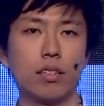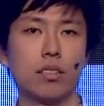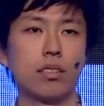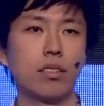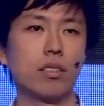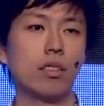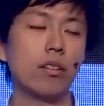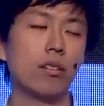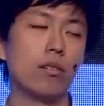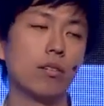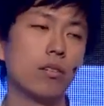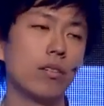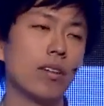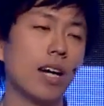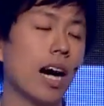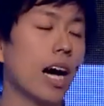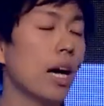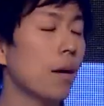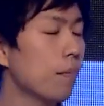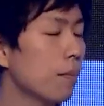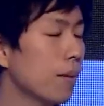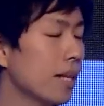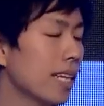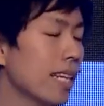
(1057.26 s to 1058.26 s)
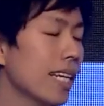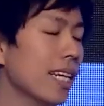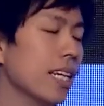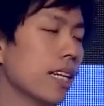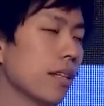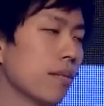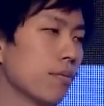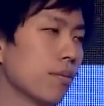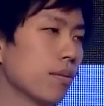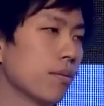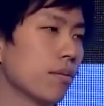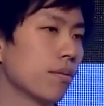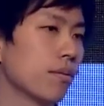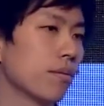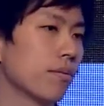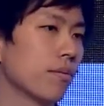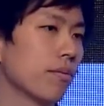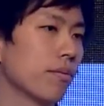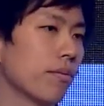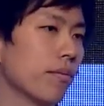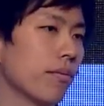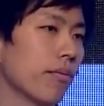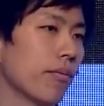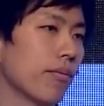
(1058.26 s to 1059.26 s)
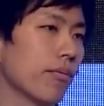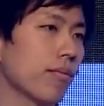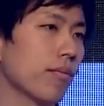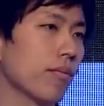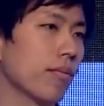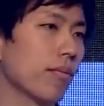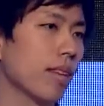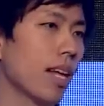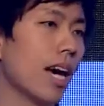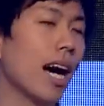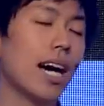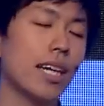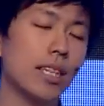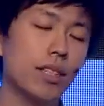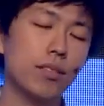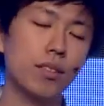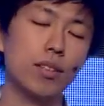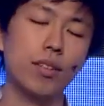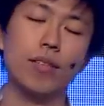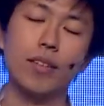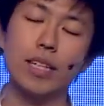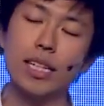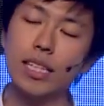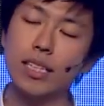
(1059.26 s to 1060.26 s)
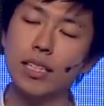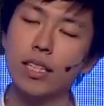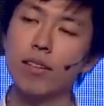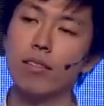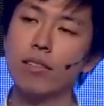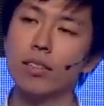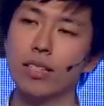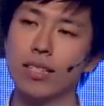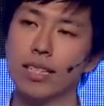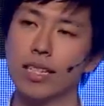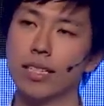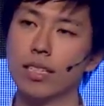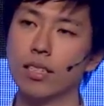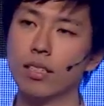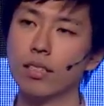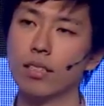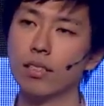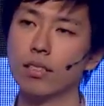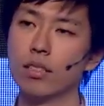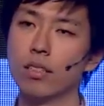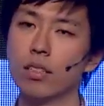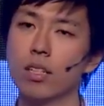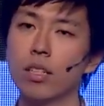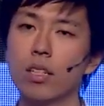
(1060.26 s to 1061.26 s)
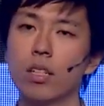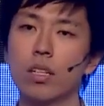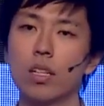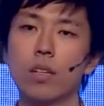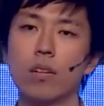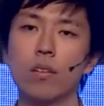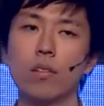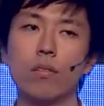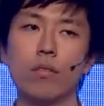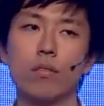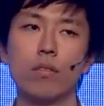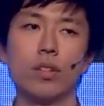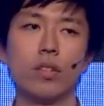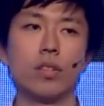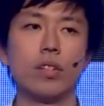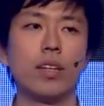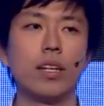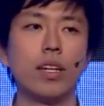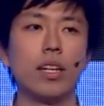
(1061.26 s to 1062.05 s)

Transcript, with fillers: So I believe artificial intelligence would